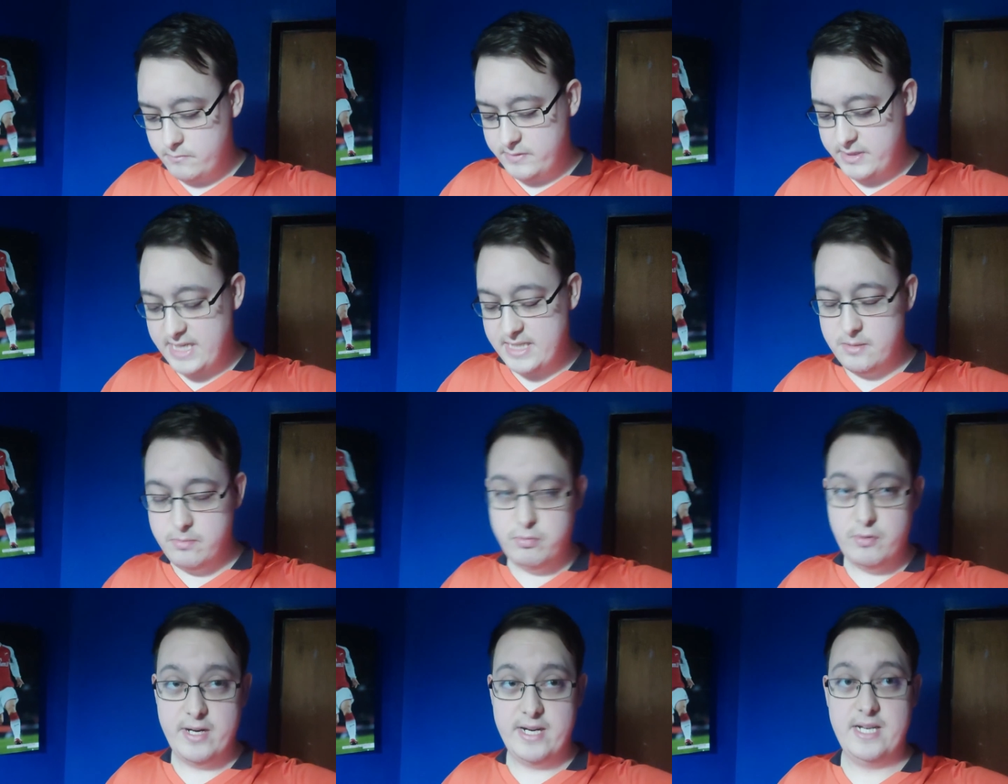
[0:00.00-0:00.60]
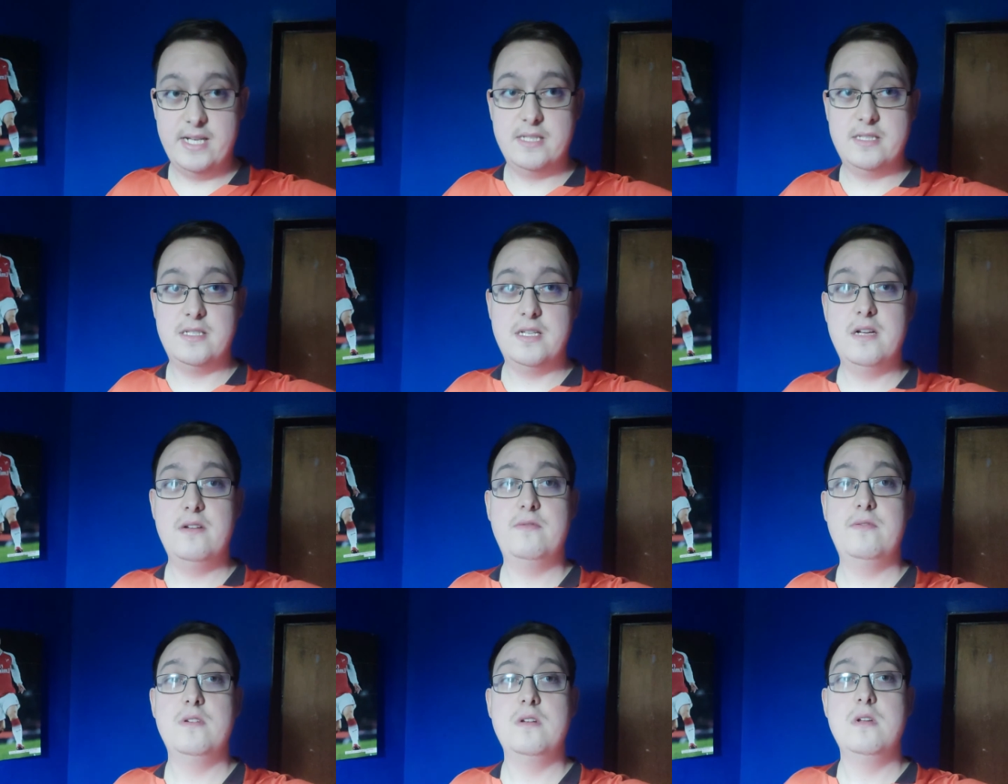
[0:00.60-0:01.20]
Dad's breaking
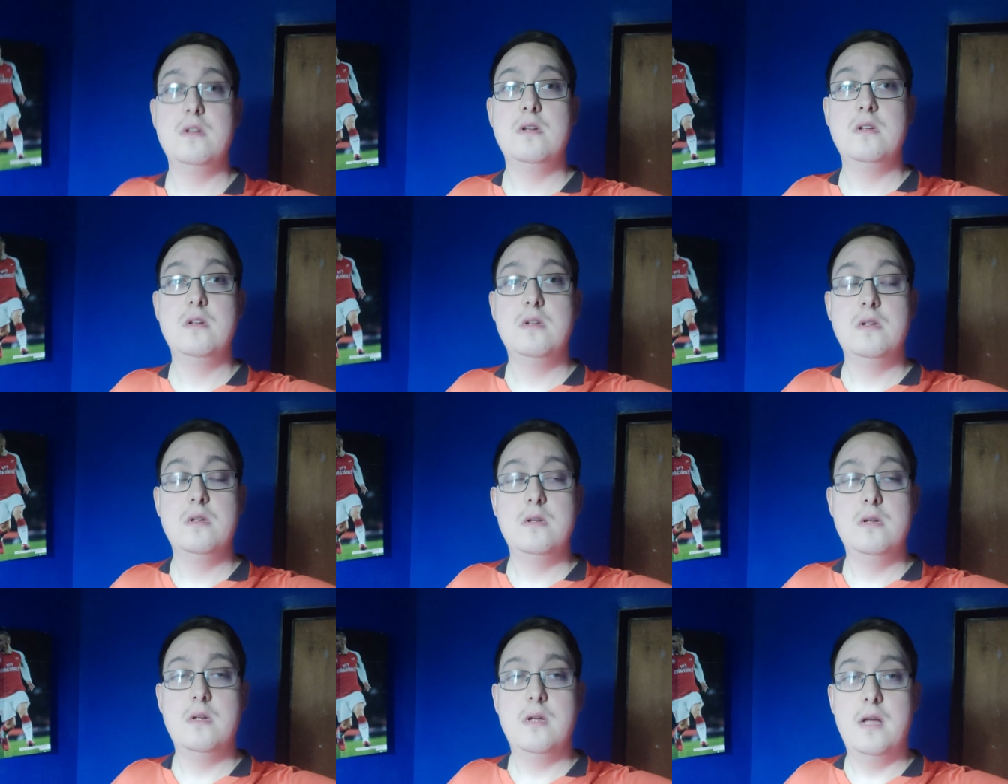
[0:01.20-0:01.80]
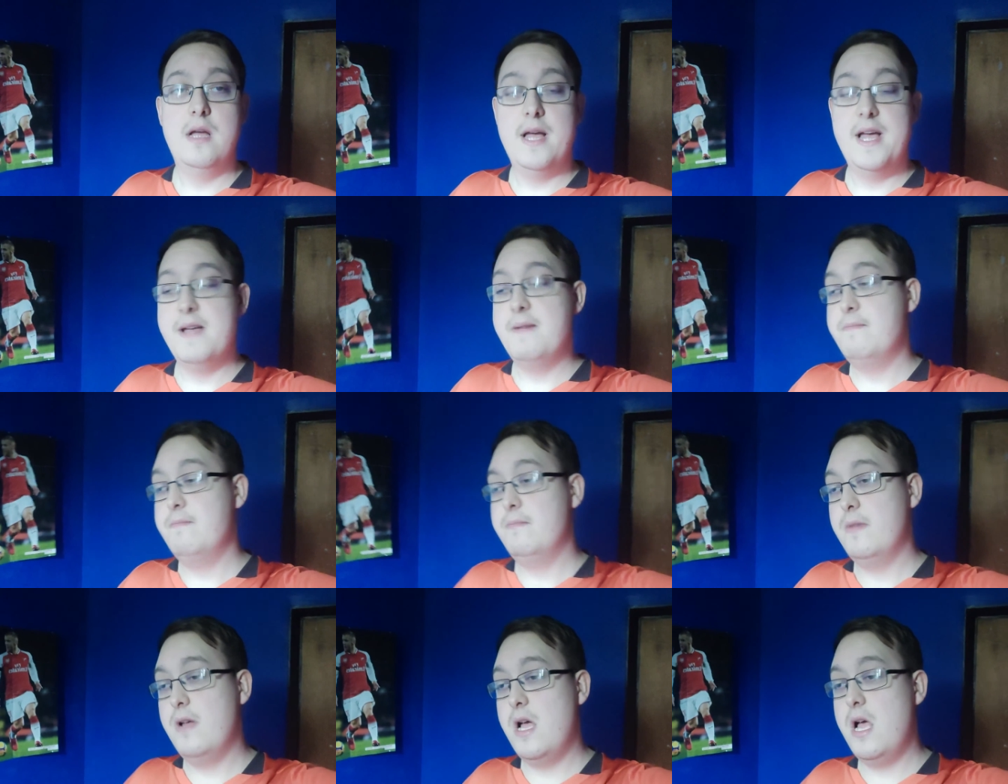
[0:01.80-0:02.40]
stuff.
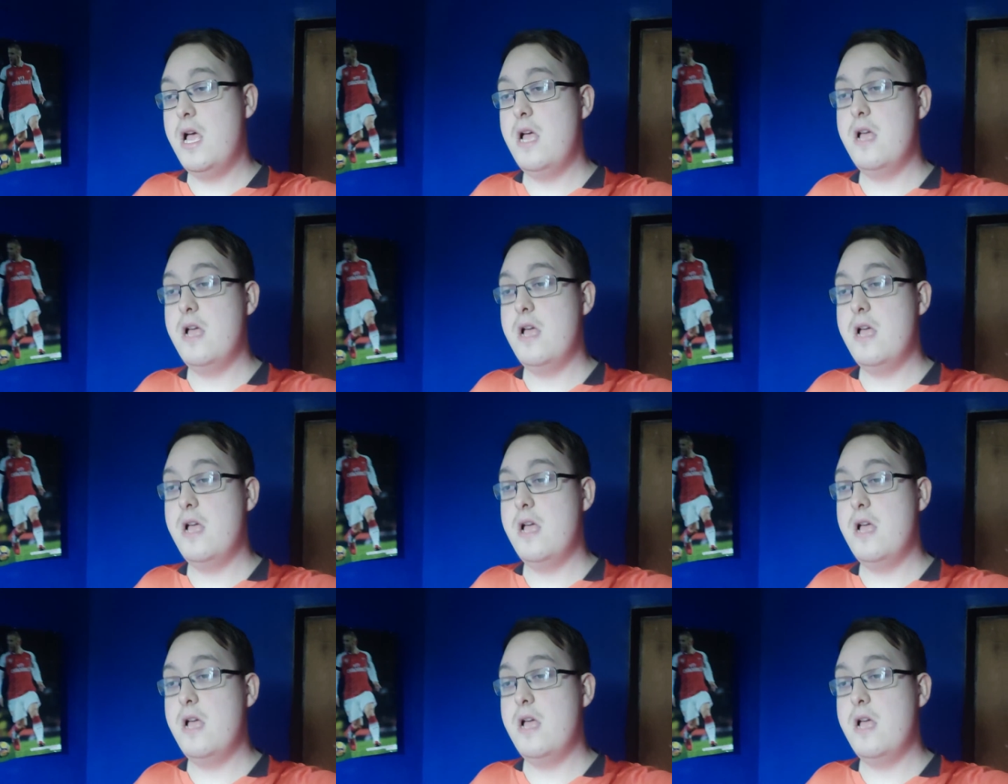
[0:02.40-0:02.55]
Um,